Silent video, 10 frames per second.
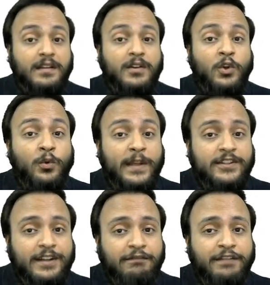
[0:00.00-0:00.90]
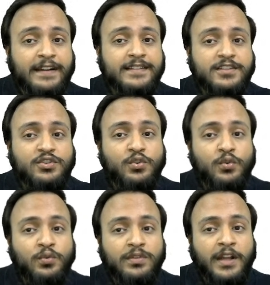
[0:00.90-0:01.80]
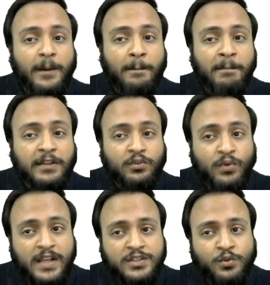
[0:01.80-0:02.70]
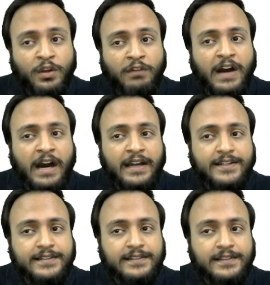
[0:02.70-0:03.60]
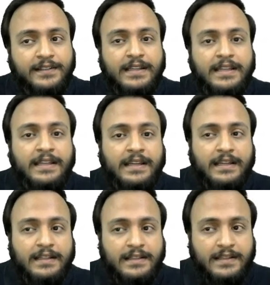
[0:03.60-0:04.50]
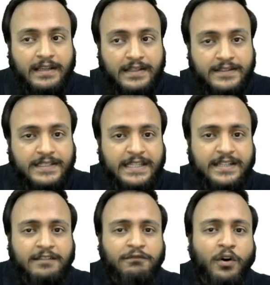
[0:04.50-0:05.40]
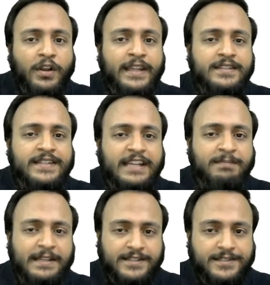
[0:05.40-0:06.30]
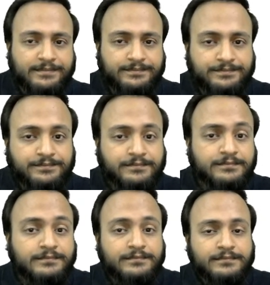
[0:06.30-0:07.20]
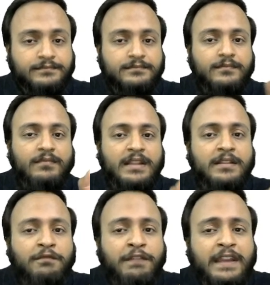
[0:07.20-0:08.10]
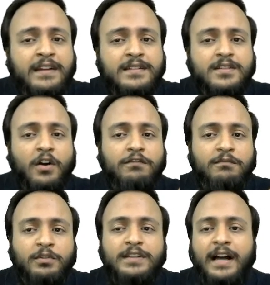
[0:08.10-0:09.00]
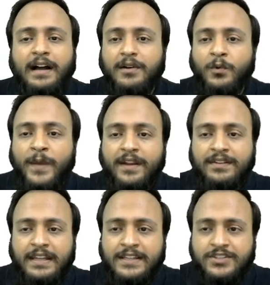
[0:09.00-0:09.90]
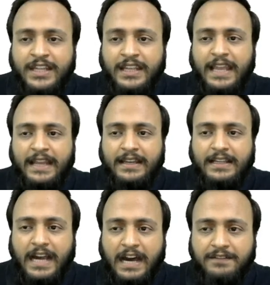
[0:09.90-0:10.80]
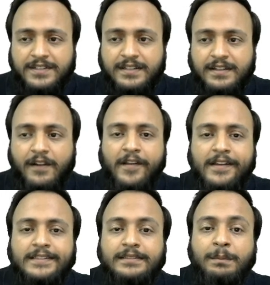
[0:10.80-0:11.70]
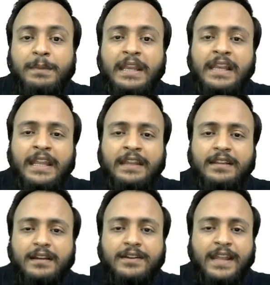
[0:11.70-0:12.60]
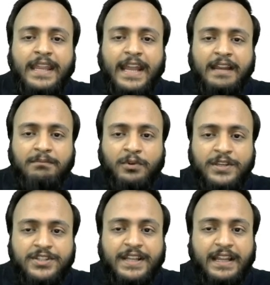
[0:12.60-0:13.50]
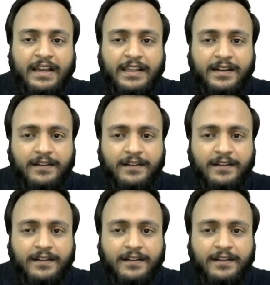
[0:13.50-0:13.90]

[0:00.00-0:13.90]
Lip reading: With reference to the Mathura School of Art, consider the following statements. The figures of Buddha were realistic and carved mainly in the grey and bluish grey color.